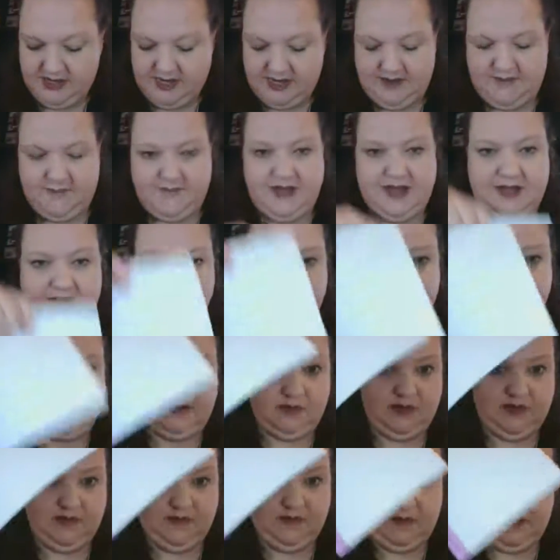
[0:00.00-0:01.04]
I found
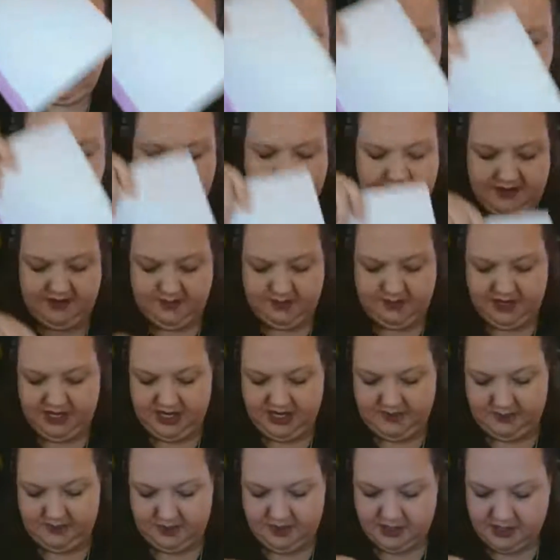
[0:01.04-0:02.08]
some of this one
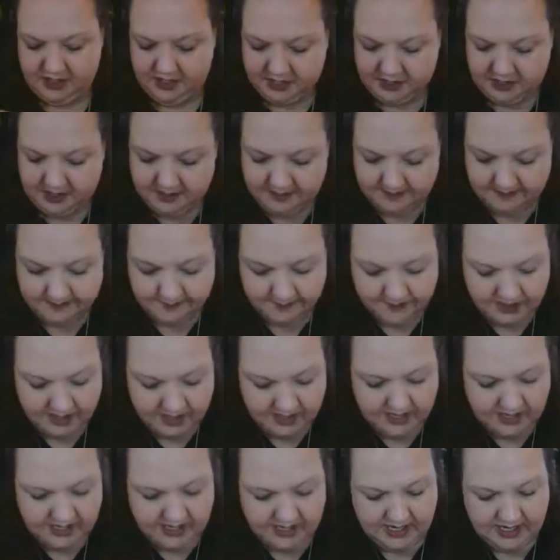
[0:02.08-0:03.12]
paper.
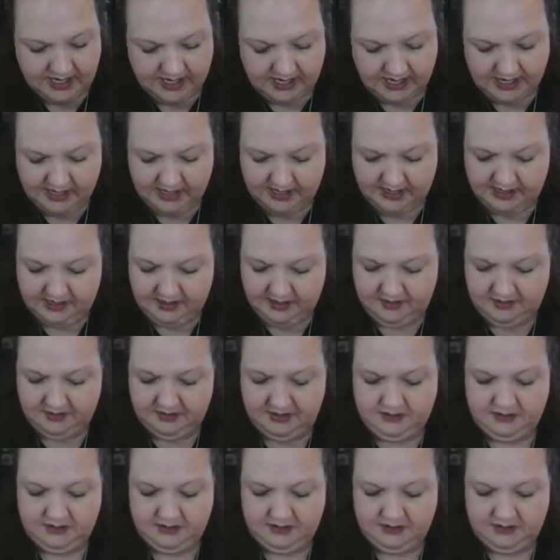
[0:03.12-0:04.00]
I